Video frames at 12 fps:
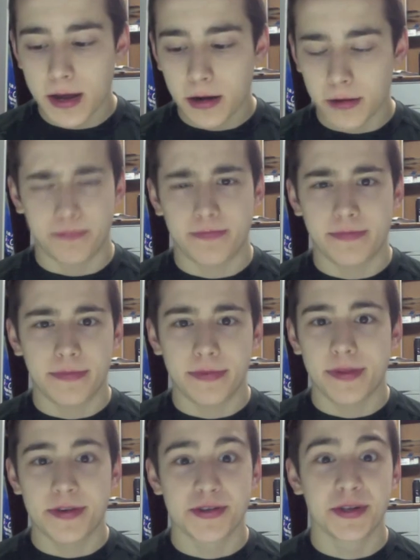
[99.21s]
Or
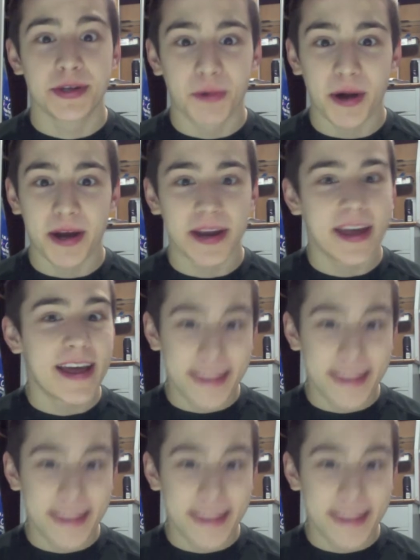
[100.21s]
there's only one.